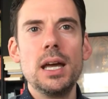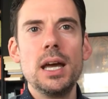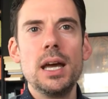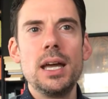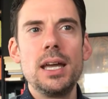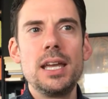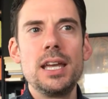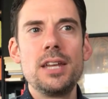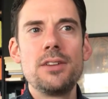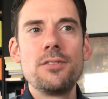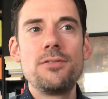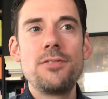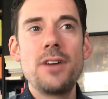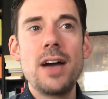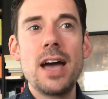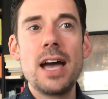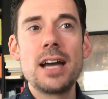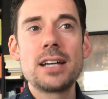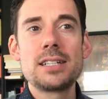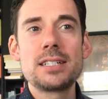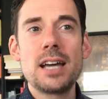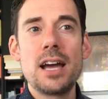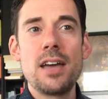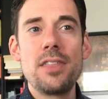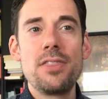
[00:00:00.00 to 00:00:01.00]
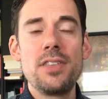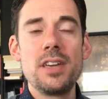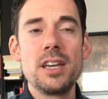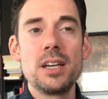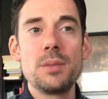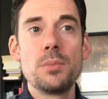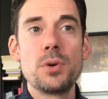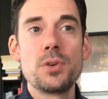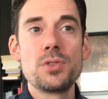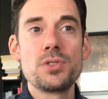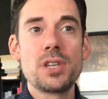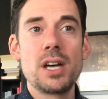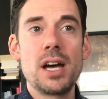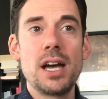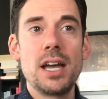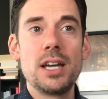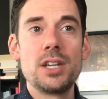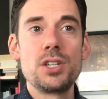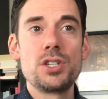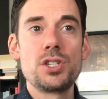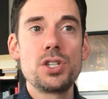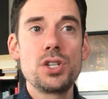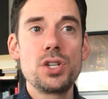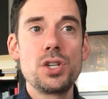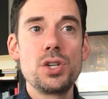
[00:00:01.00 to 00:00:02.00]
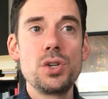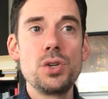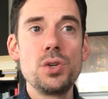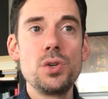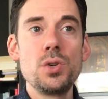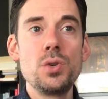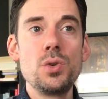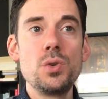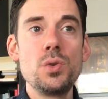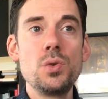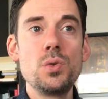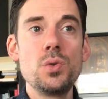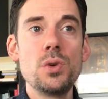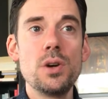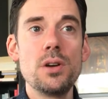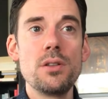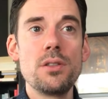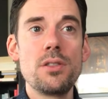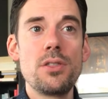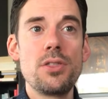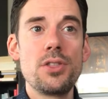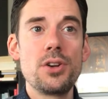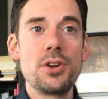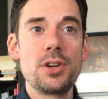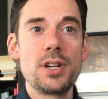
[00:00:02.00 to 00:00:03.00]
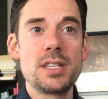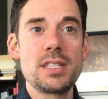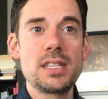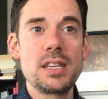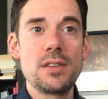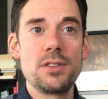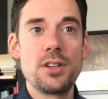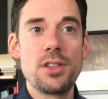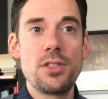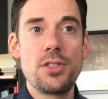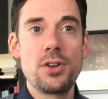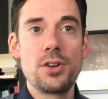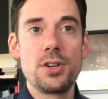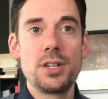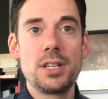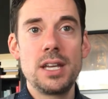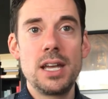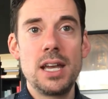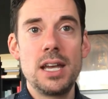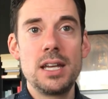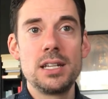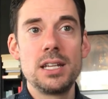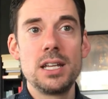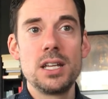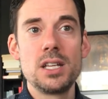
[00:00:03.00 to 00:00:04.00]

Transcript: In fact, I think Mosiah 2:37-38